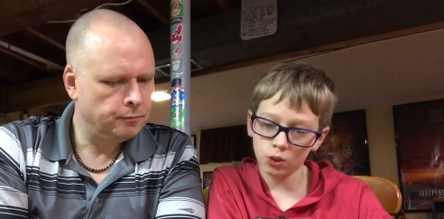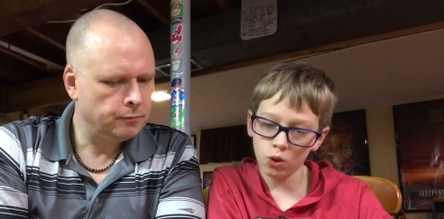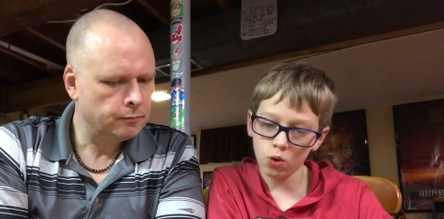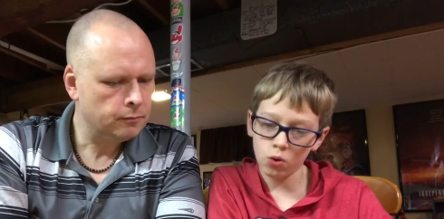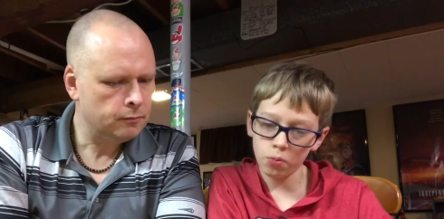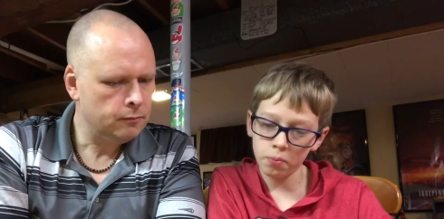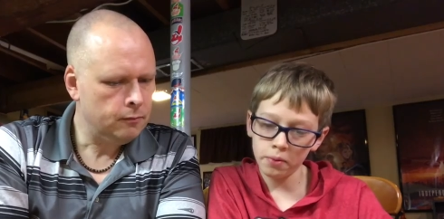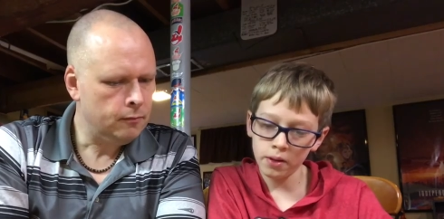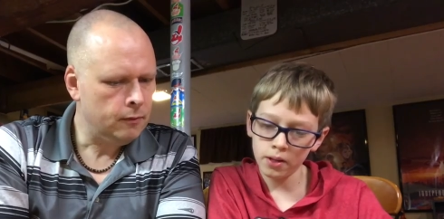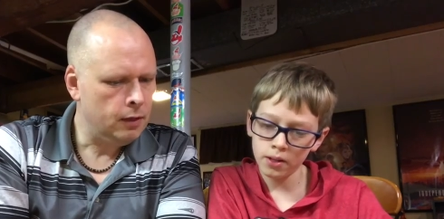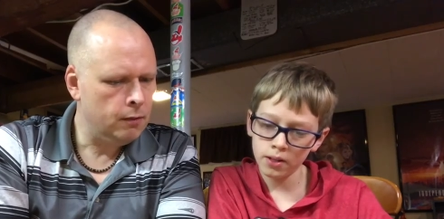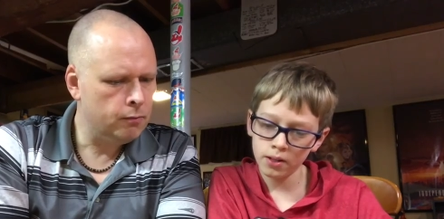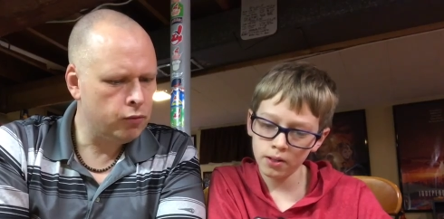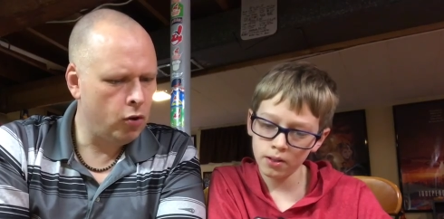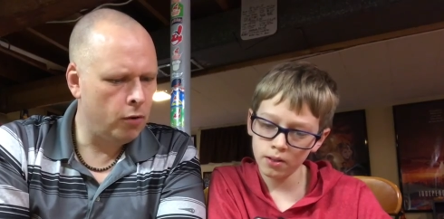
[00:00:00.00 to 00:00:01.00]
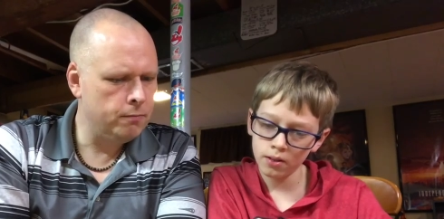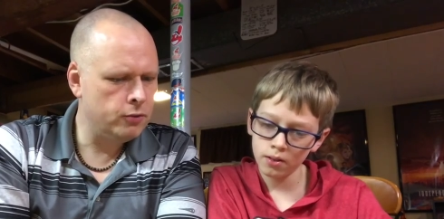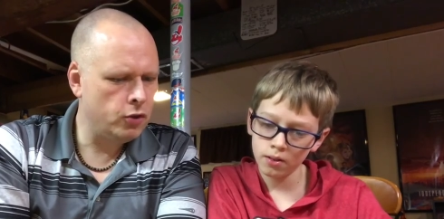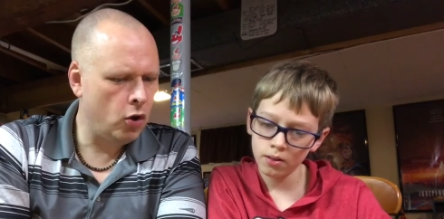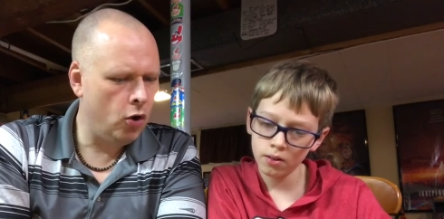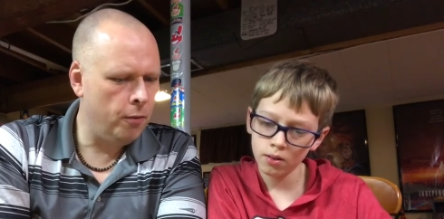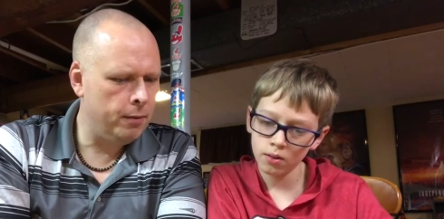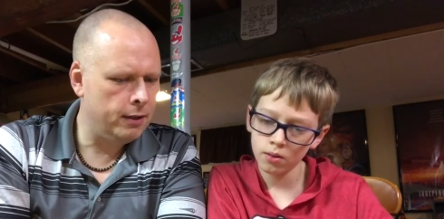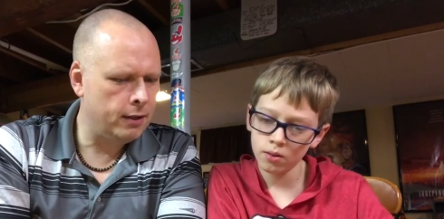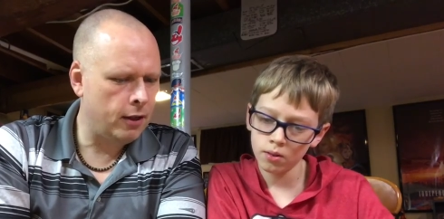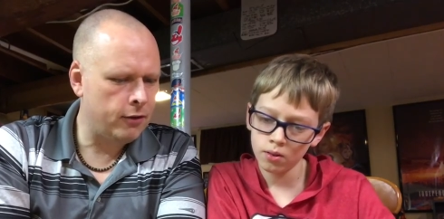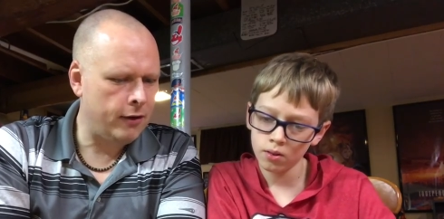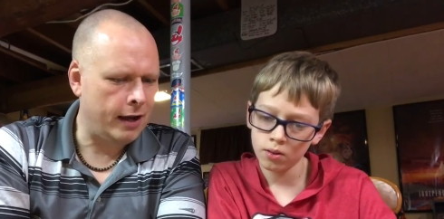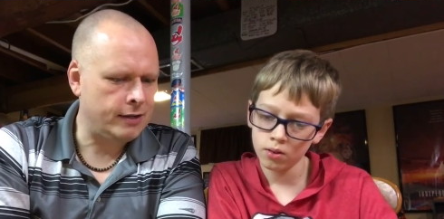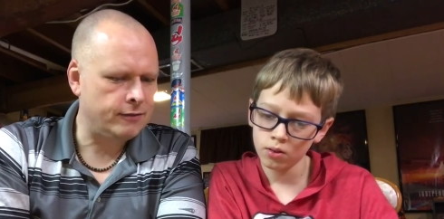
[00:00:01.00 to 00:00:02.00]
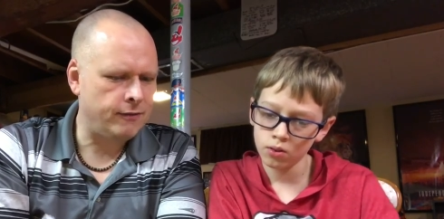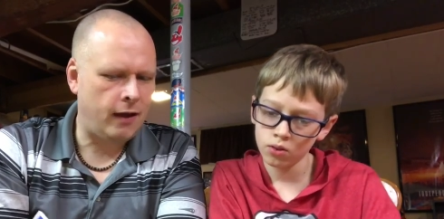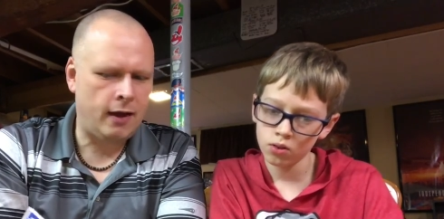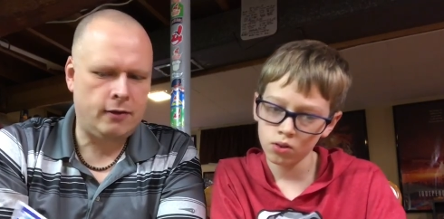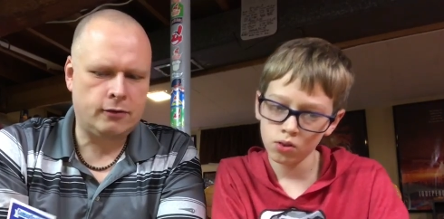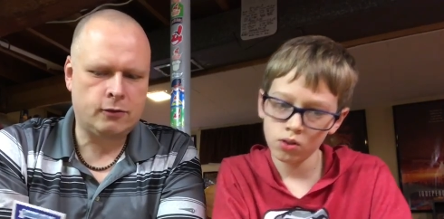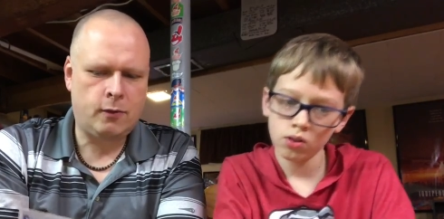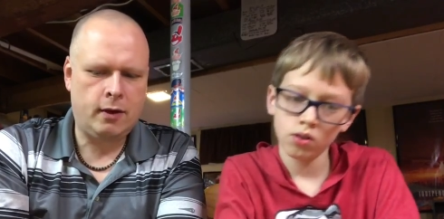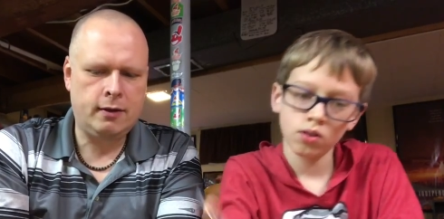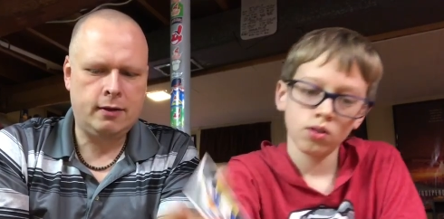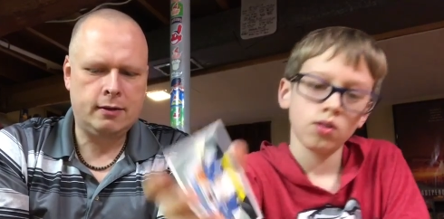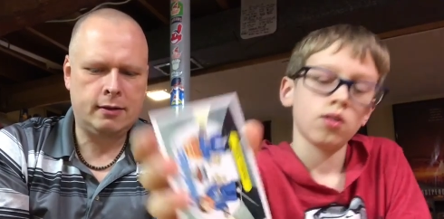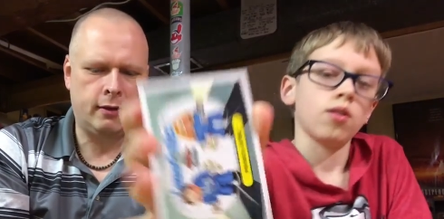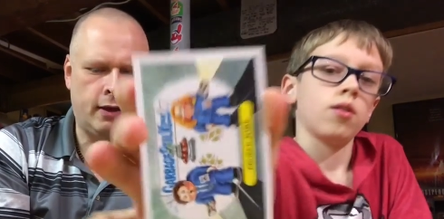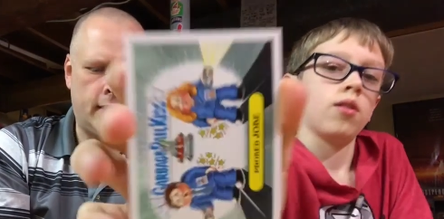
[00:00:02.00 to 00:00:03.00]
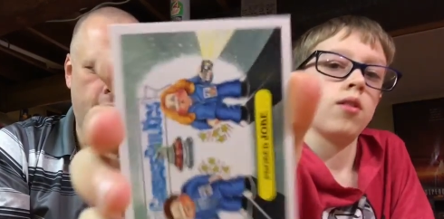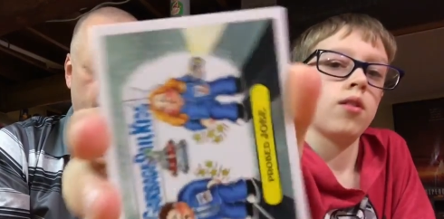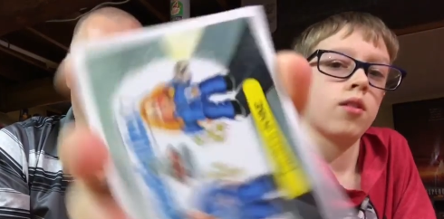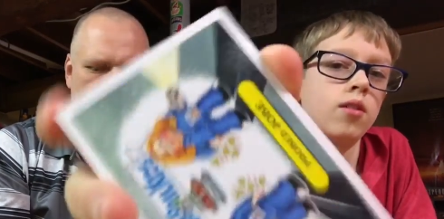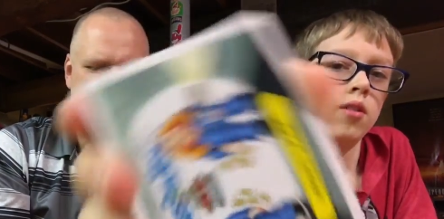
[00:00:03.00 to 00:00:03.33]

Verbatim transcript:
Speaker 1: Job.
Speaker 2: Probed Job. Another X-Files one. They're getting a lot